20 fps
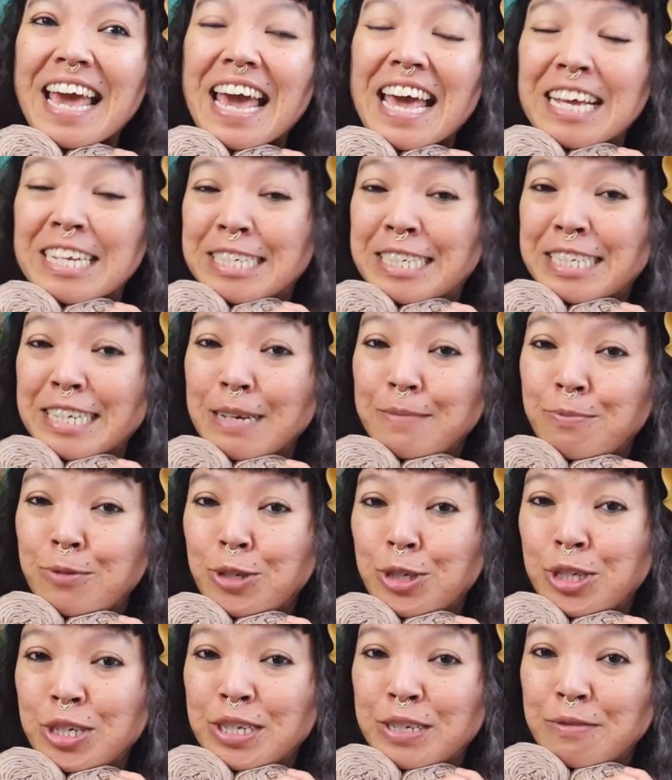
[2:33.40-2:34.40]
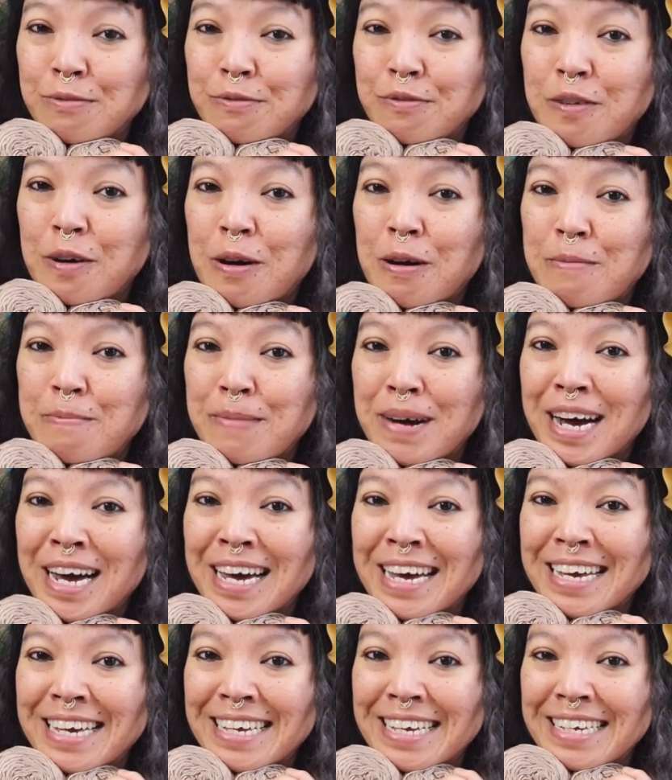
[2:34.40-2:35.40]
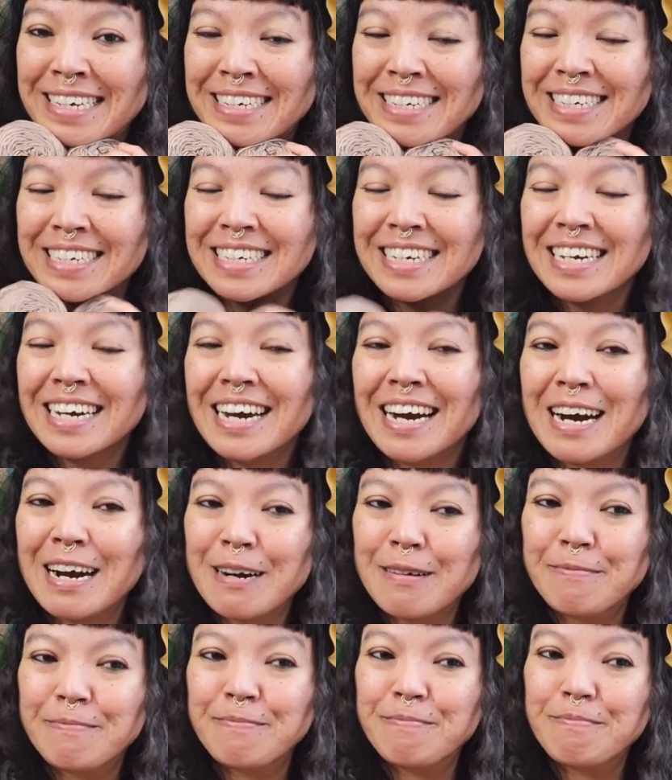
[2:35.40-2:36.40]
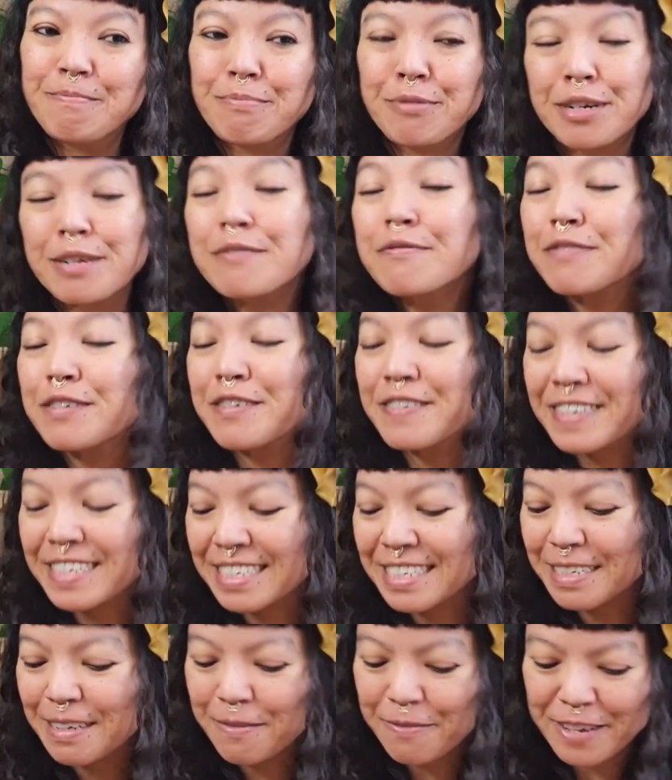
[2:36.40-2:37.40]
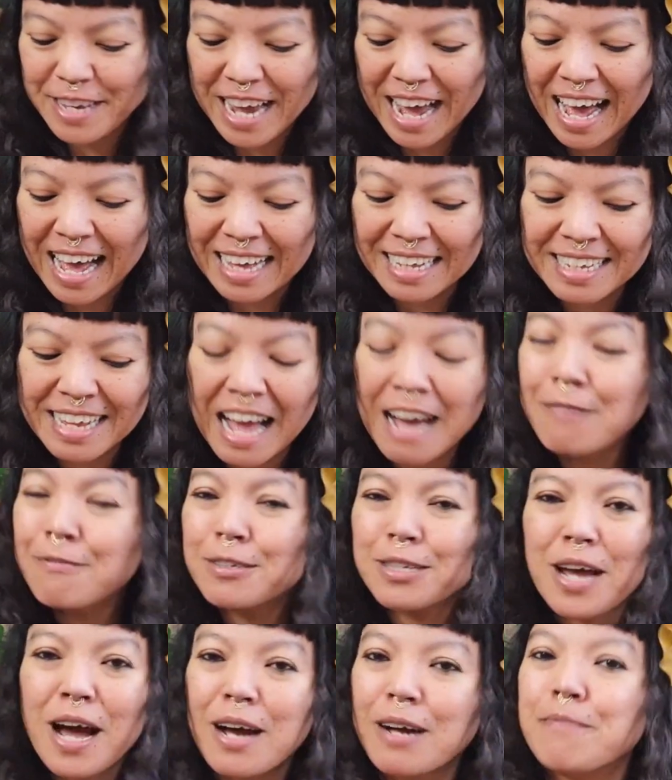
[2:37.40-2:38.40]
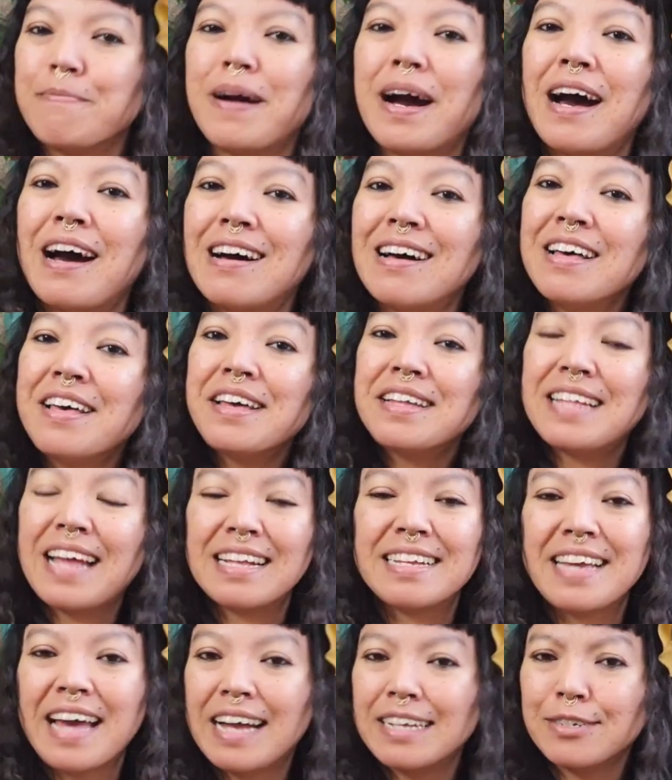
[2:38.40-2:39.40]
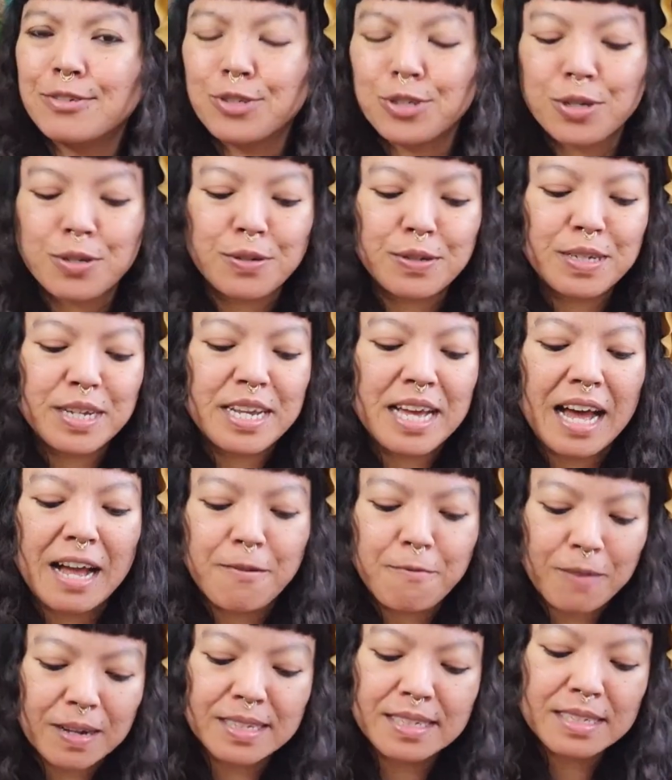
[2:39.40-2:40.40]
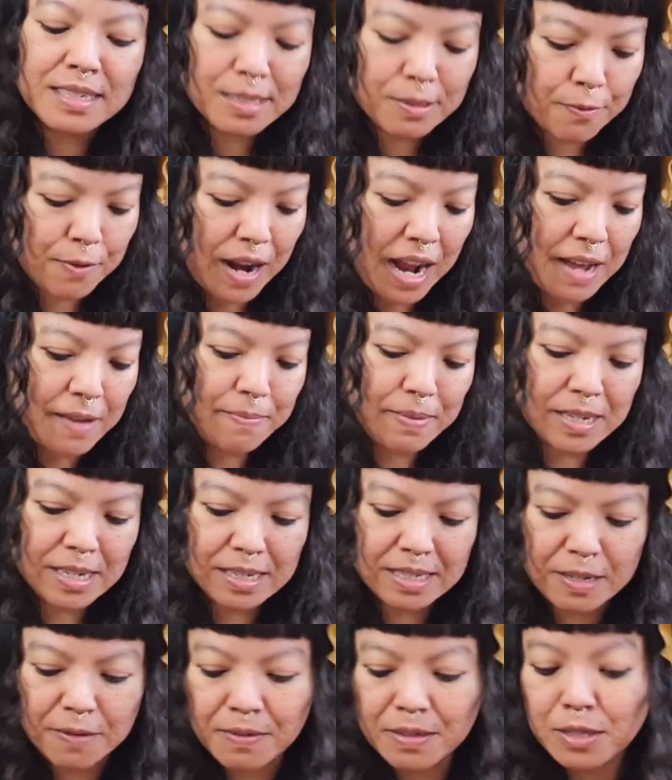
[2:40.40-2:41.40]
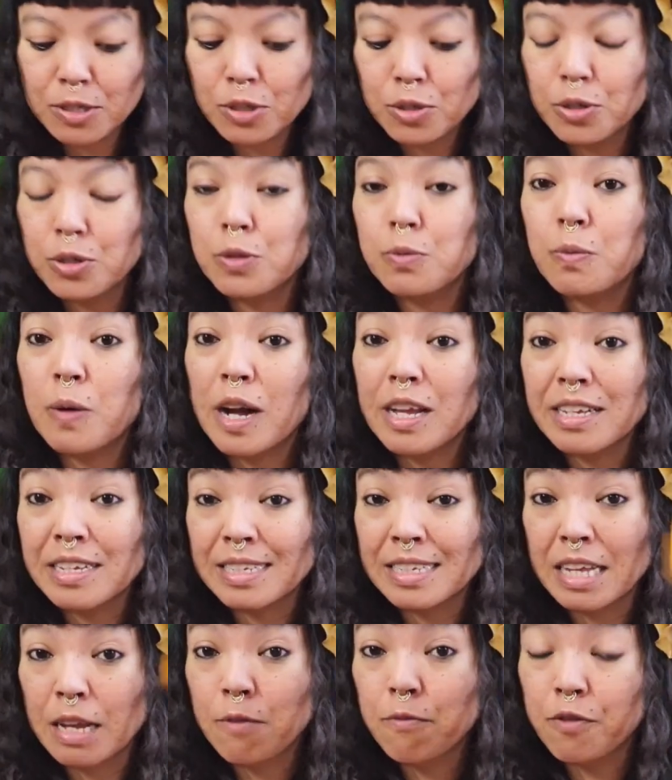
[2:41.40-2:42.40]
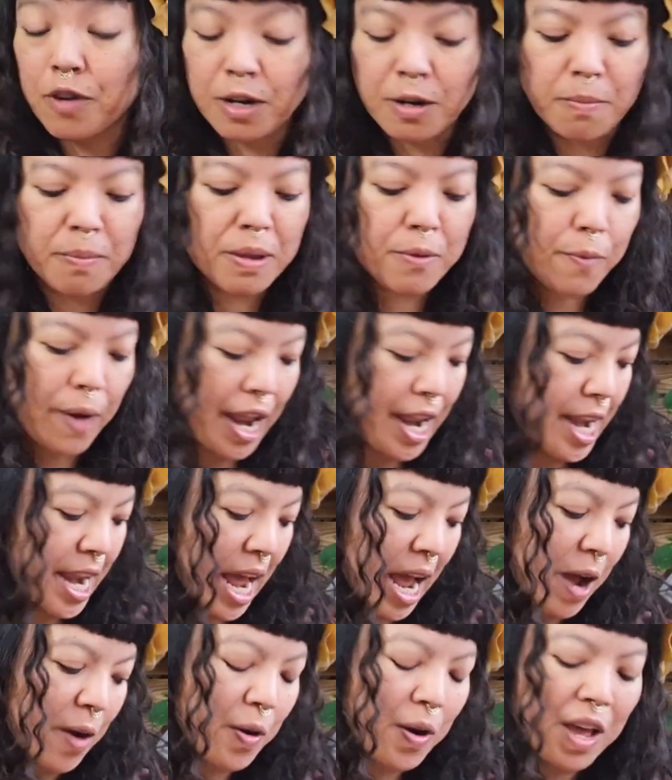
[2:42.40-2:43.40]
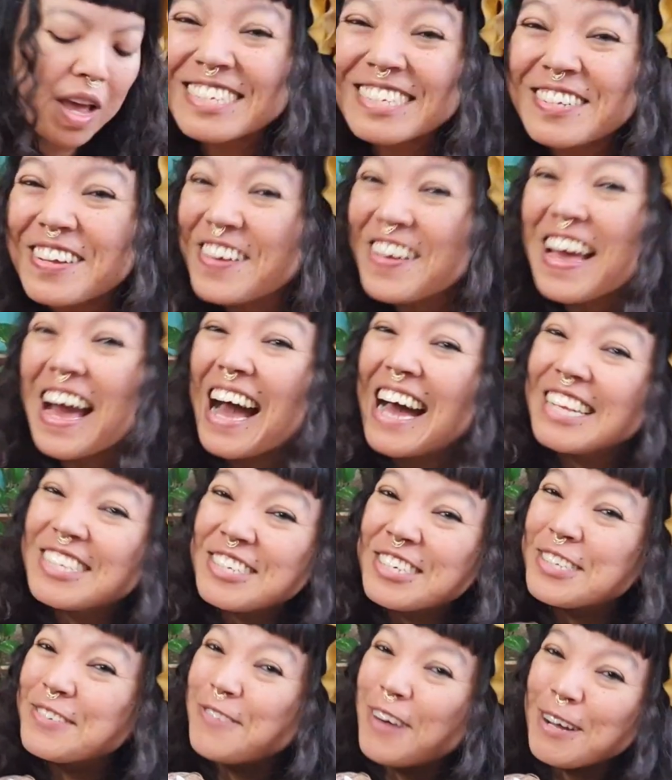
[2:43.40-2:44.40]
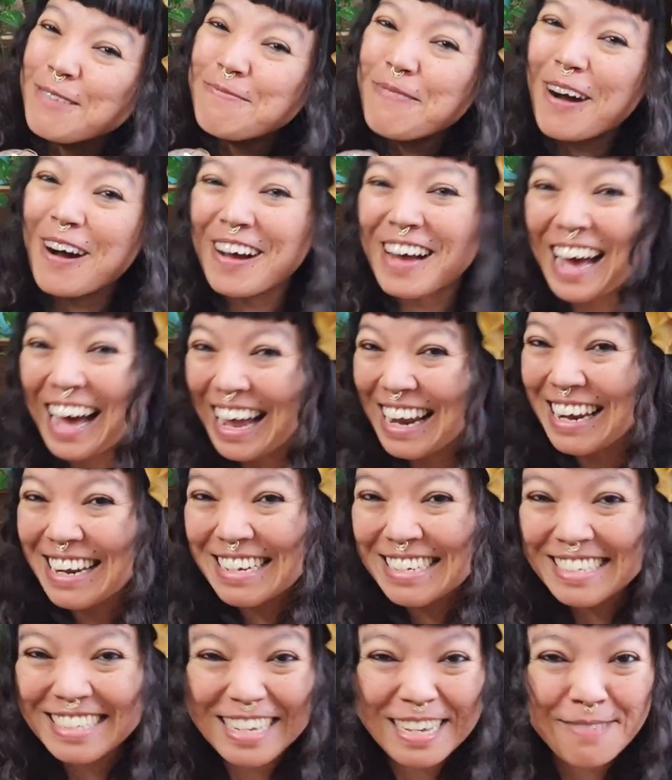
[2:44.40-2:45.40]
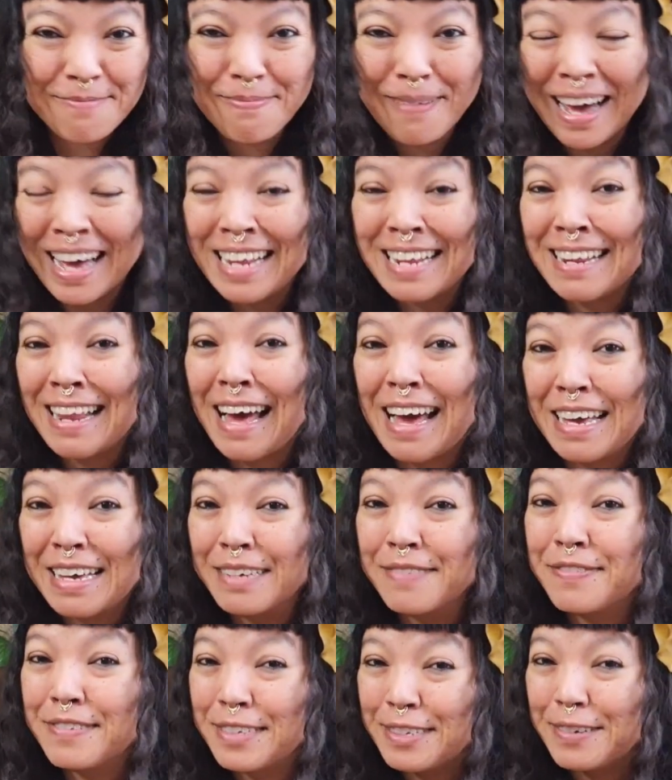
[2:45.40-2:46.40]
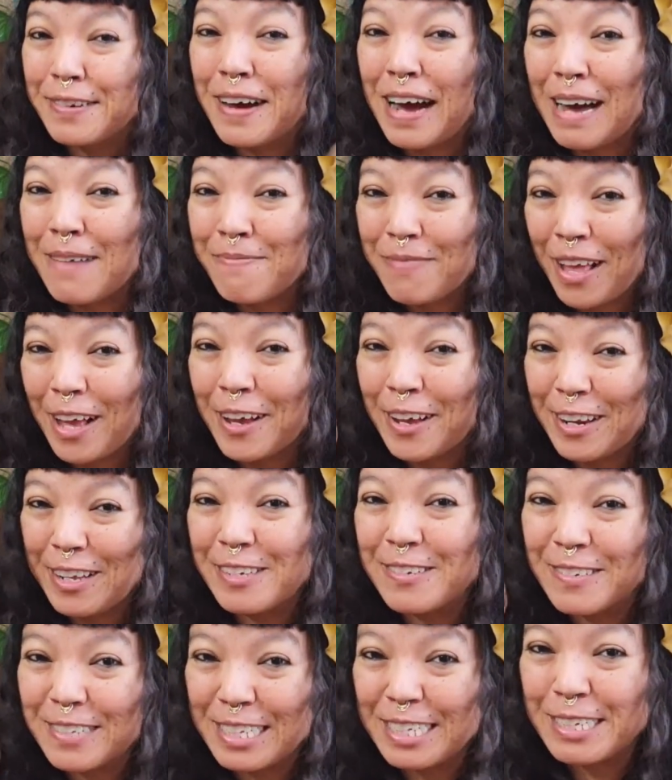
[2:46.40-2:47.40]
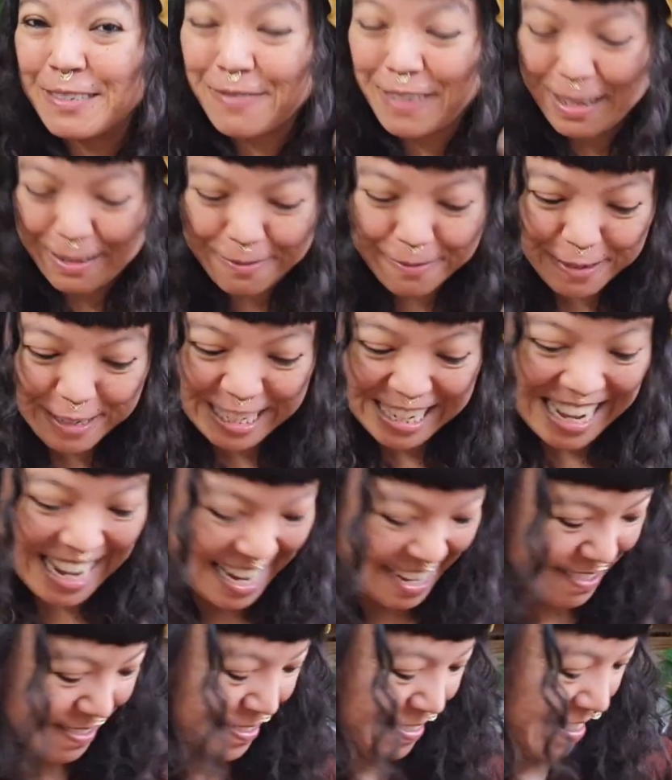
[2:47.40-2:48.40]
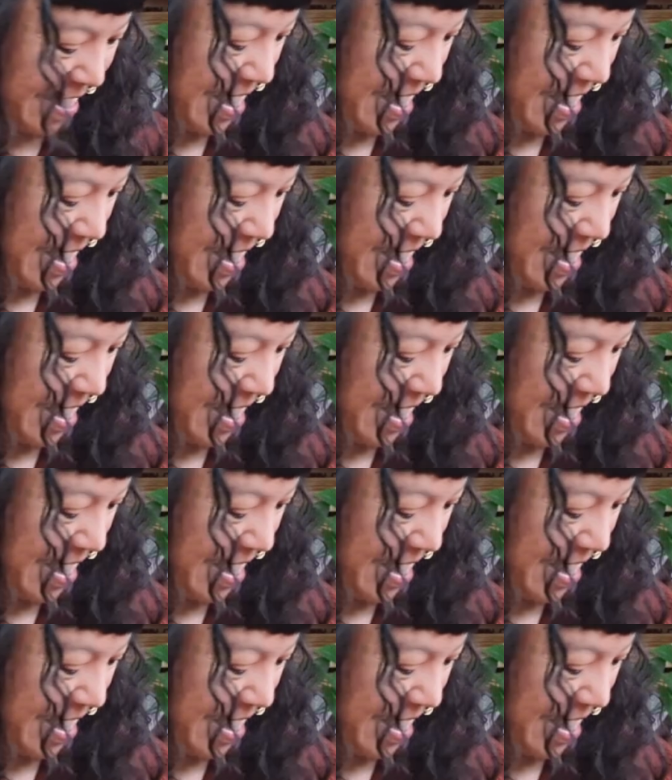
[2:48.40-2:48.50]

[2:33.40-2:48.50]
exception for my preference of yarn. I will talk about that yarn and show you the yarn once it's right, because I want to show you what is in front of me right now. So yeah, I just want more colors in my life, so I'm not gonna use this one for now.